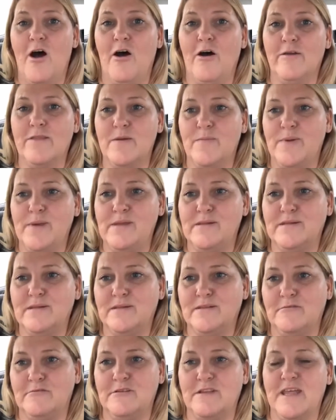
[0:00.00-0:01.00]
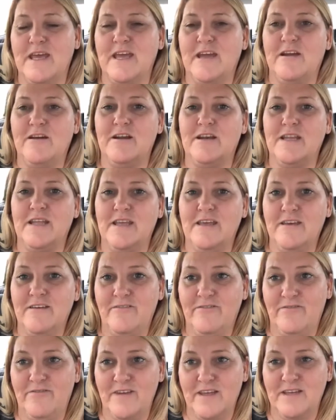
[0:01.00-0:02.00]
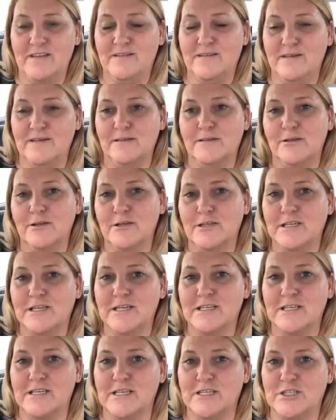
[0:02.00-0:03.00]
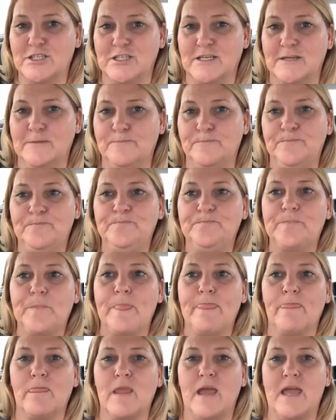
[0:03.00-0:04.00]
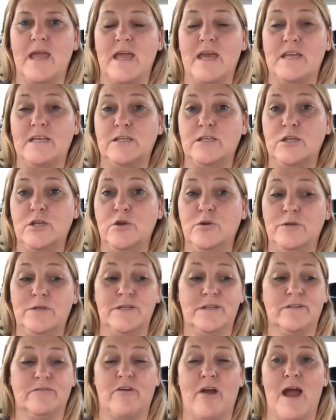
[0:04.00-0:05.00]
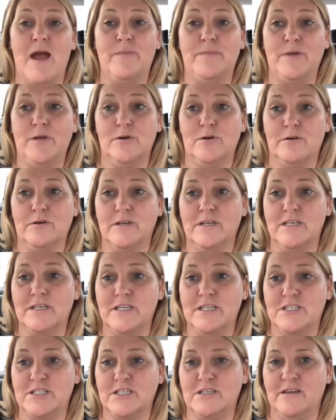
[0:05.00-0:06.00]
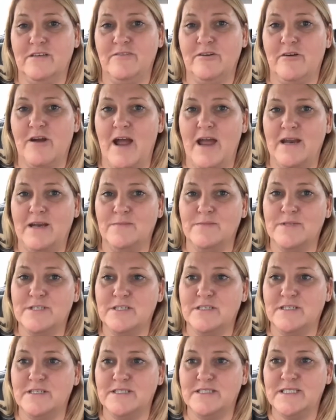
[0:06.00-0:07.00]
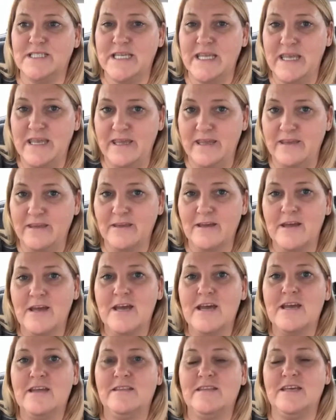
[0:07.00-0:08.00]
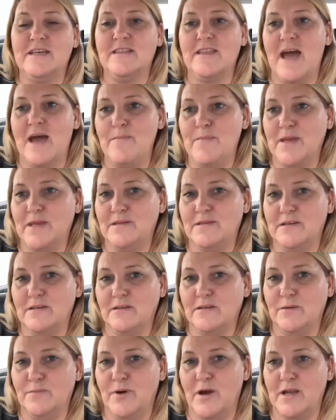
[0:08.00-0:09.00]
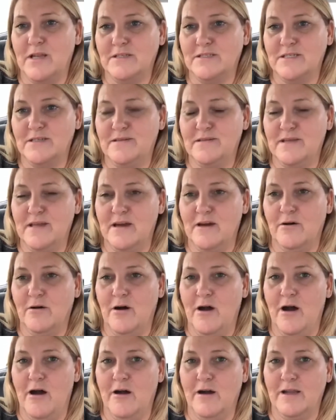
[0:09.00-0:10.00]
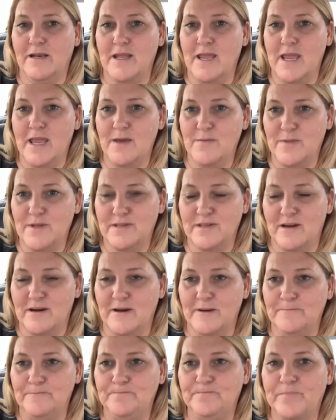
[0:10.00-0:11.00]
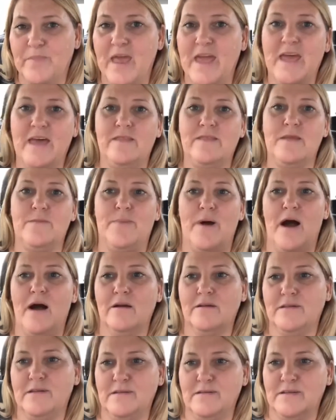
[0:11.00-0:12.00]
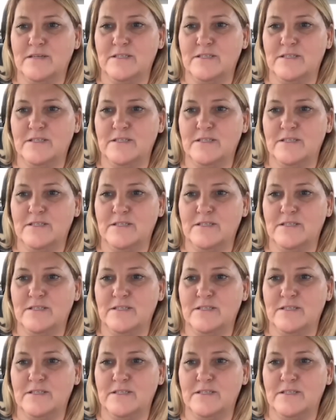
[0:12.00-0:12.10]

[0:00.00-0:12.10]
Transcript: all the pieces are there and if it's in good condition and you describe your condition of your items to the T then that makes it a good product to sell on Amazon. And the box